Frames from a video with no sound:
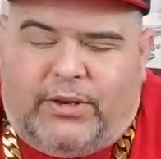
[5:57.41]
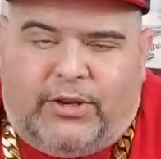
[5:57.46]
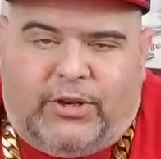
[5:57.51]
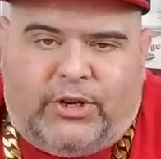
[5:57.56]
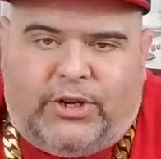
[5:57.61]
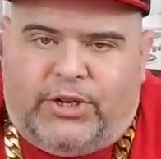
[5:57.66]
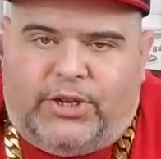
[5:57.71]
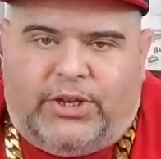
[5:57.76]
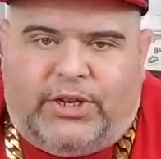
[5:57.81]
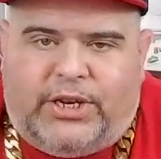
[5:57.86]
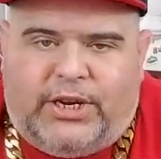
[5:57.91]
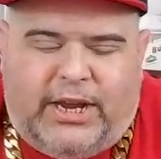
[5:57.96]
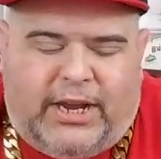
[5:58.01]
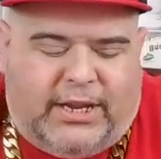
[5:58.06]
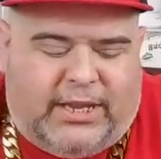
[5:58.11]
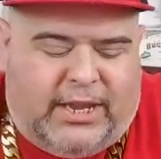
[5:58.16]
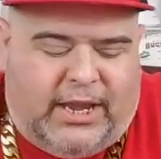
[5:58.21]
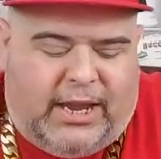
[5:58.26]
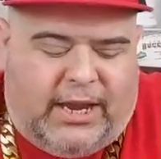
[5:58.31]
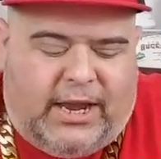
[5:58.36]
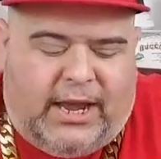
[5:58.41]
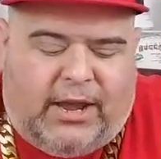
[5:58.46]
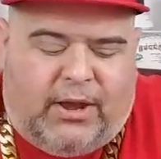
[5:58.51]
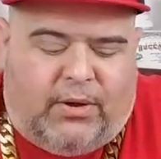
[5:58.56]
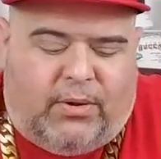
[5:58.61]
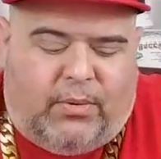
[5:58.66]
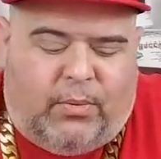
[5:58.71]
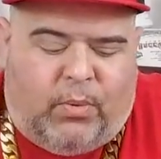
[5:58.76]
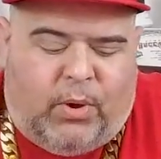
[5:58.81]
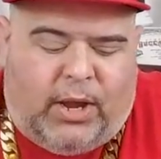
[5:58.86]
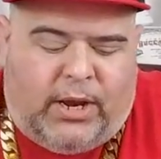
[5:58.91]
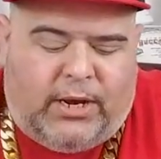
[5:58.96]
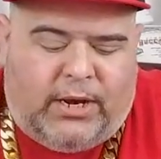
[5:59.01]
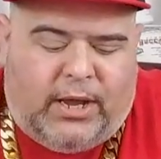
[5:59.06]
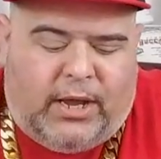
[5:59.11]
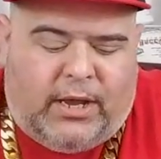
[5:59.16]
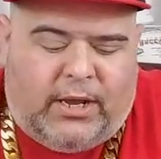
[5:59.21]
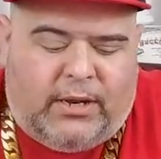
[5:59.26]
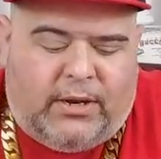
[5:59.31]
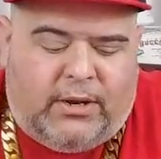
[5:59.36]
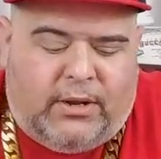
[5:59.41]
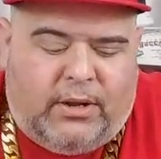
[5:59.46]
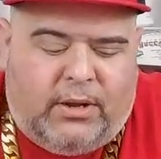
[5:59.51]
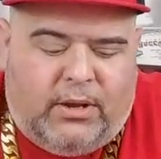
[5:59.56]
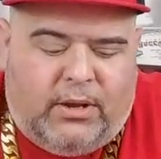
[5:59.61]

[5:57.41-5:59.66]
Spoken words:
just check that out? Why not